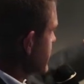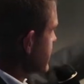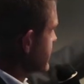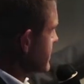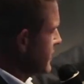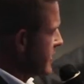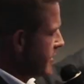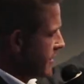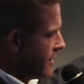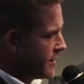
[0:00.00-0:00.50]

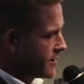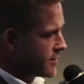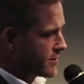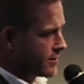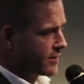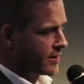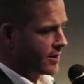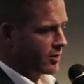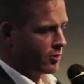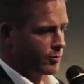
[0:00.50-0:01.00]

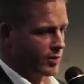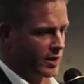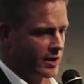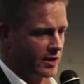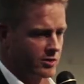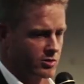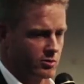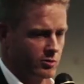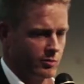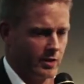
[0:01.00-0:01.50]
SLAs, can you bring
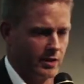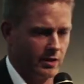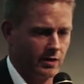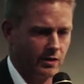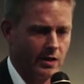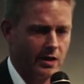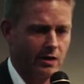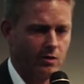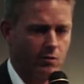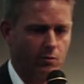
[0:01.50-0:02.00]
it to
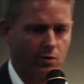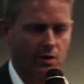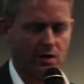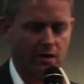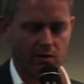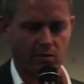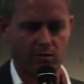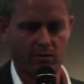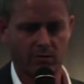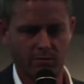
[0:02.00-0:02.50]
me? And
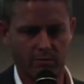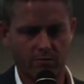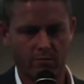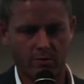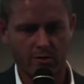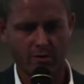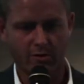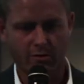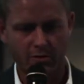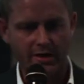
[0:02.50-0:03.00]
you
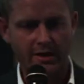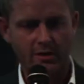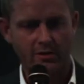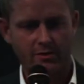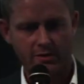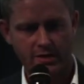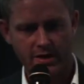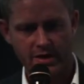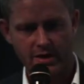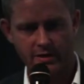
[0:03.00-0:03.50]
agree
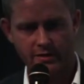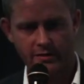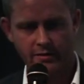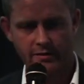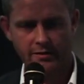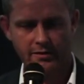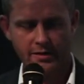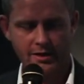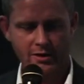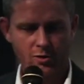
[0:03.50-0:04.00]
on
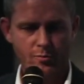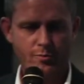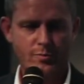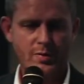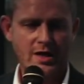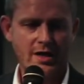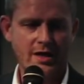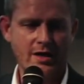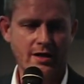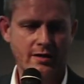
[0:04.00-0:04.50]
that, and you
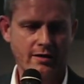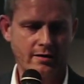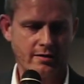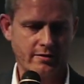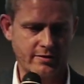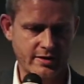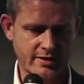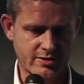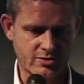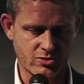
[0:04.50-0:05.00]
buy
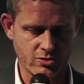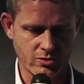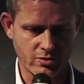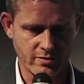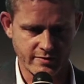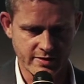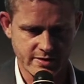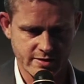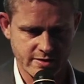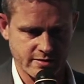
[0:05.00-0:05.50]
that
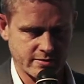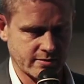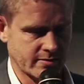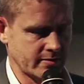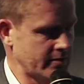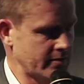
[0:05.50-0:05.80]
service.